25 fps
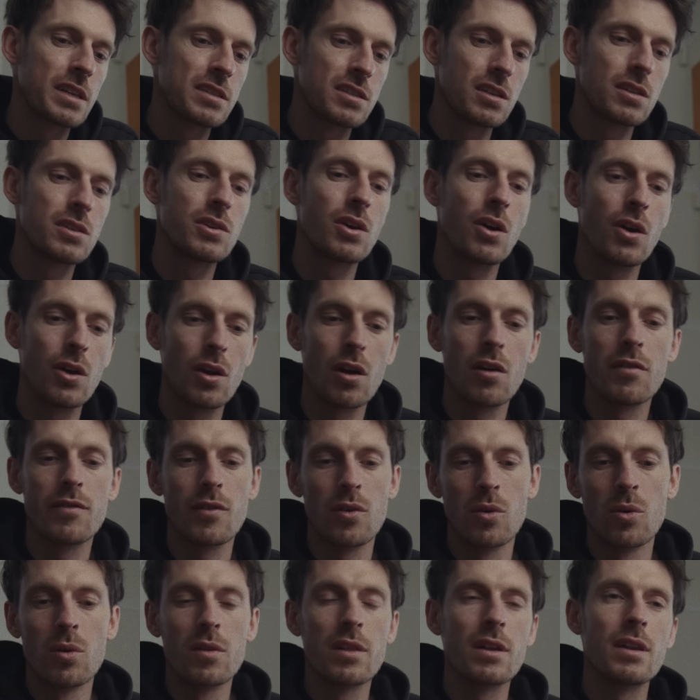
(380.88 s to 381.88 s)
To turn off
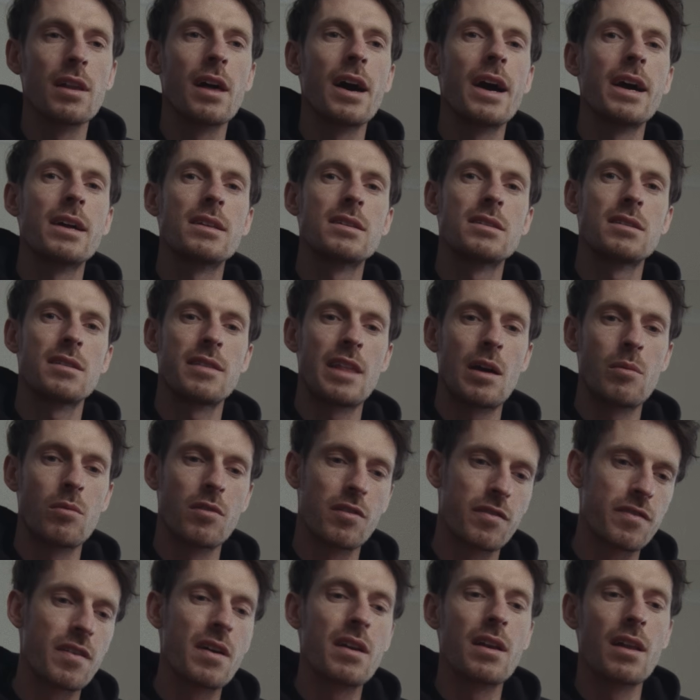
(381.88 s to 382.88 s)
all the lights that were
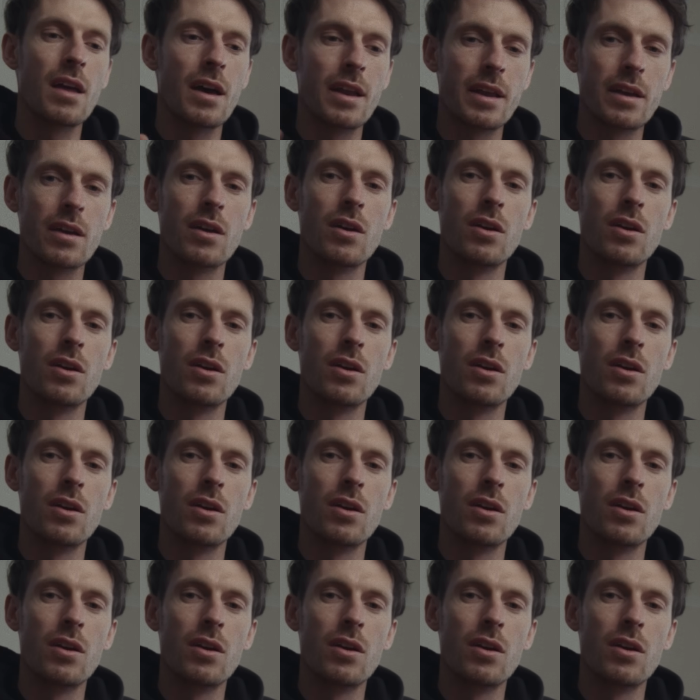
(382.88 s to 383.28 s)
front lighting